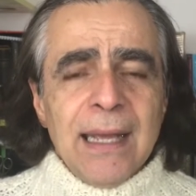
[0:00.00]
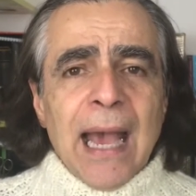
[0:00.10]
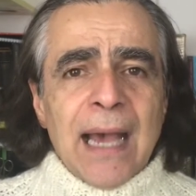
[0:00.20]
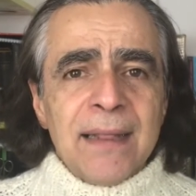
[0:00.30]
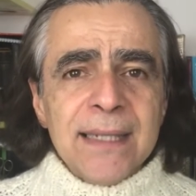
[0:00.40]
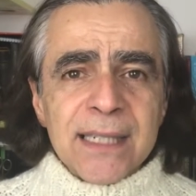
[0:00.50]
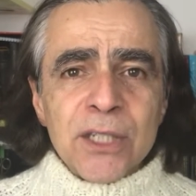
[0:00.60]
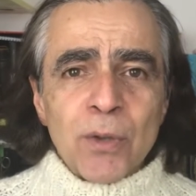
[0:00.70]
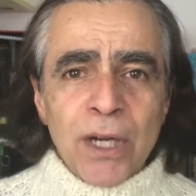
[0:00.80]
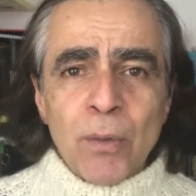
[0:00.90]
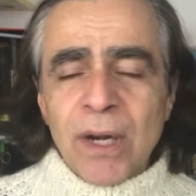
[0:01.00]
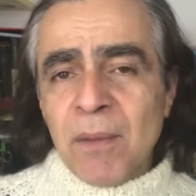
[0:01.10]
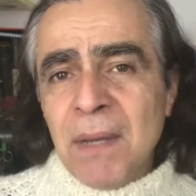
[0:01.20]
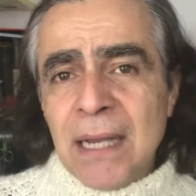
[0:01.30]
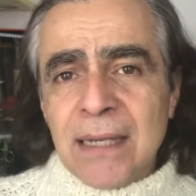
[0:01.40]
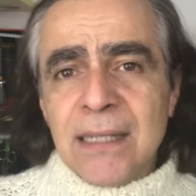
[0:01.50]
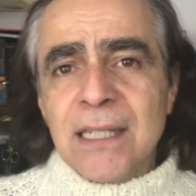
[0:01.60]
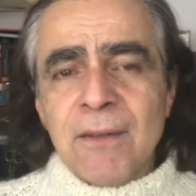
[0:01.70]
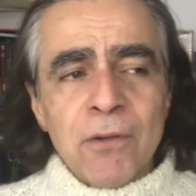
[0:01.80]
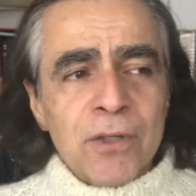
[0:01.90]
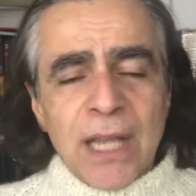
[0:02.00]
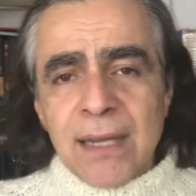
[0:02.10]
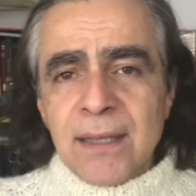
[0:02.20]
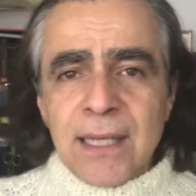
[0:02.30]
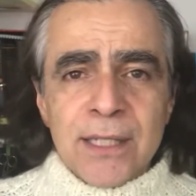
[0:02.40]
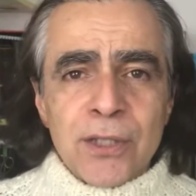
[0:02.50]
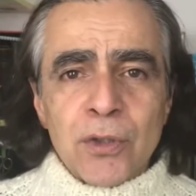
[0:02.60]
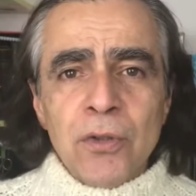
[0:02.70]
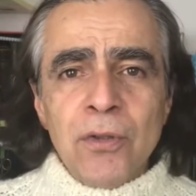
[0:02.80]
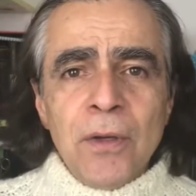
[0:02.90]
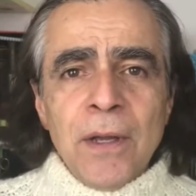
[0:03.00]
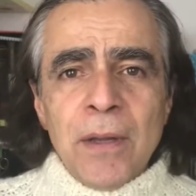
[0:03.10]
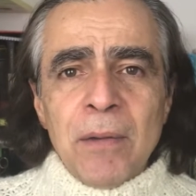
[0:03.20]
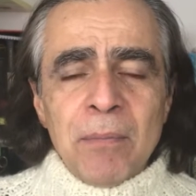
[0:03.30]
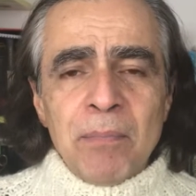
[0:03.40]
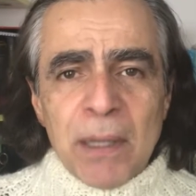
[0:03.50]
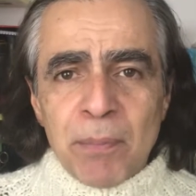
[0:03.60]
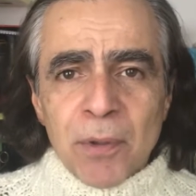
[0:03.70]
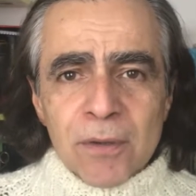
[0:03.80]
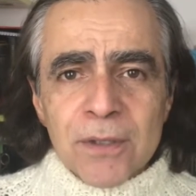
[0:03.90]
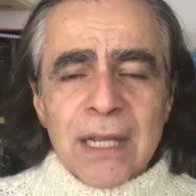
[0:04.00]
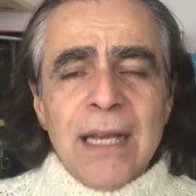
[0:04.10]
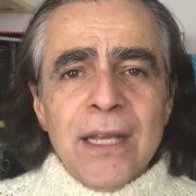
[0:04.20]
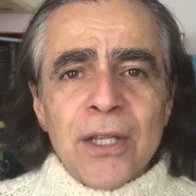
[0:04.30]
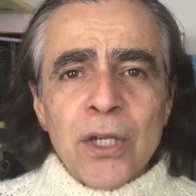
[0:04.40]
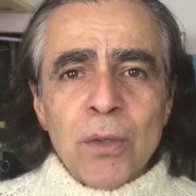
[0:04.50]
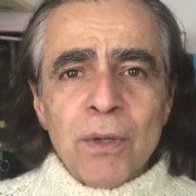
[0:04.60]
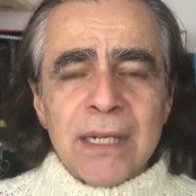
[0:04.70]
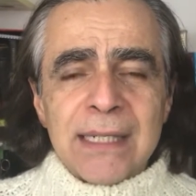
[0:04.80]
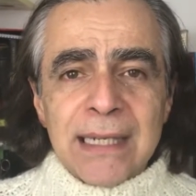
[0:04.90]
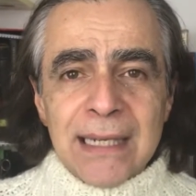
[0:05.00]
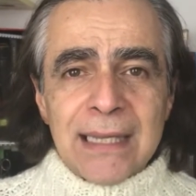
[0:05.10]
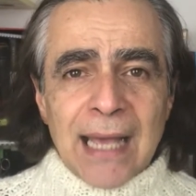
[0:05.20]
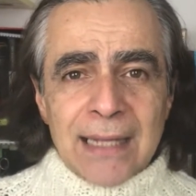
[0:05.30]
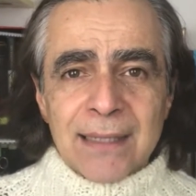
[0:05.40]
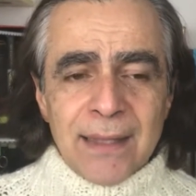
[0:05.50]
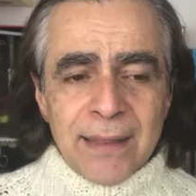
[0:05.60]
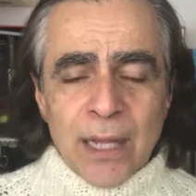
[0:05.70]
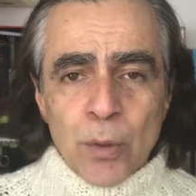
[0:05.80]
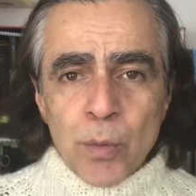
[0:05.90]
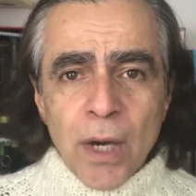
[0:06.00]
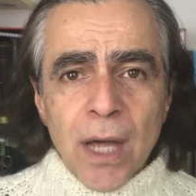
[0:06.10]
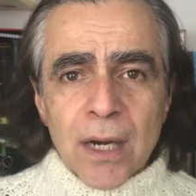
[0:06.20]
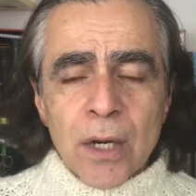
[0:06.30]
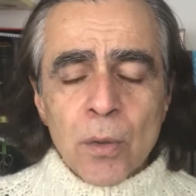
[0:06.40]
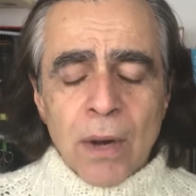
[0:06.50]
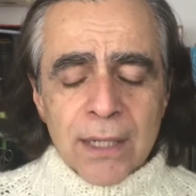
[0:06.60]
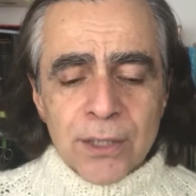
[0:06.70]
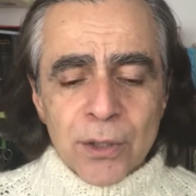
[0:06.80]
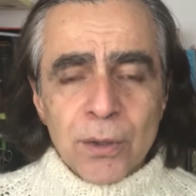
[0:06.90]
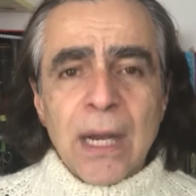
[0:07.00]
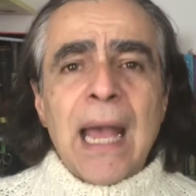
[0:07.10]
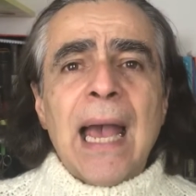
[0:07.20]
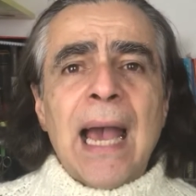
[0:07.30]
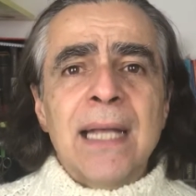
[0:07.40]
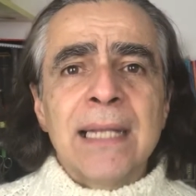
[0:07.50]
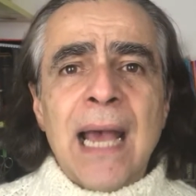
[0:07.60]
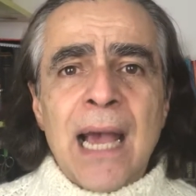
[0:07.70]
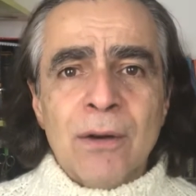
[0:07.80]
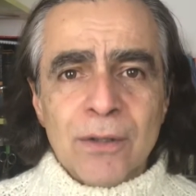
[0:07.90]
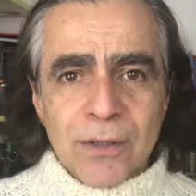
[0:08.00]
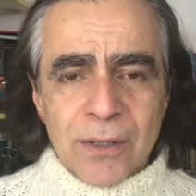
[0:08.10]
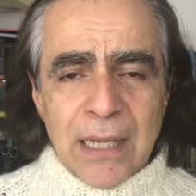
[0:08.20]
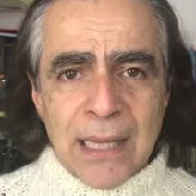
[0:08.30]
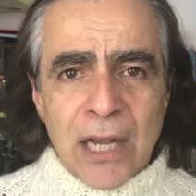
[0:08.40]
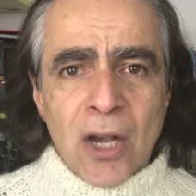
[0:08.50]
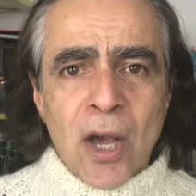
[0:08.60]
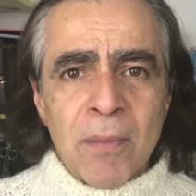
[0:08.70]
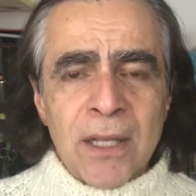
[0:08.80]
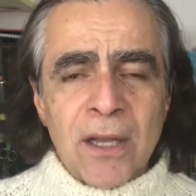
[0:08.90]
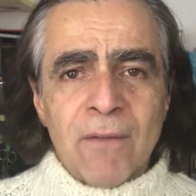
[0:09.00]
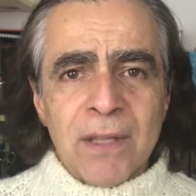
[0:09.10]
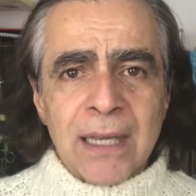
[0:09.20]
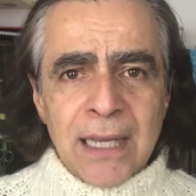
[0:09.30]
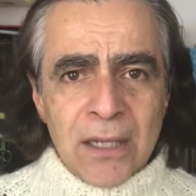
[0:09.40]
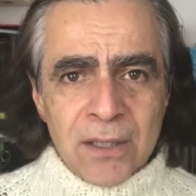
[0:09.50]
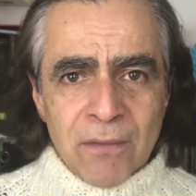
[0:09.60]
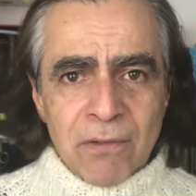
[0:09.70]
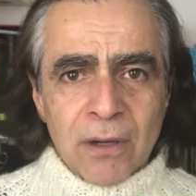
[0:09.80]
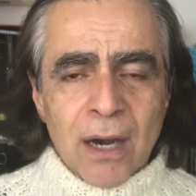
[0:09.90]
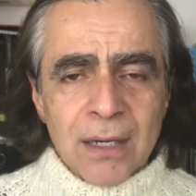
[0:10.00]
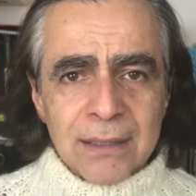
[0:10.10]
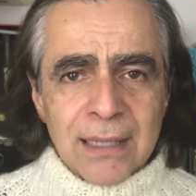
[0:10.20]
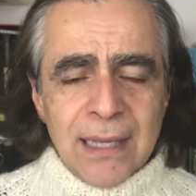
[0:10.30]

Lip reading: And this is really what it means. If you take these two peoples, you will see that their work was to announce the coming of the kingdom of God.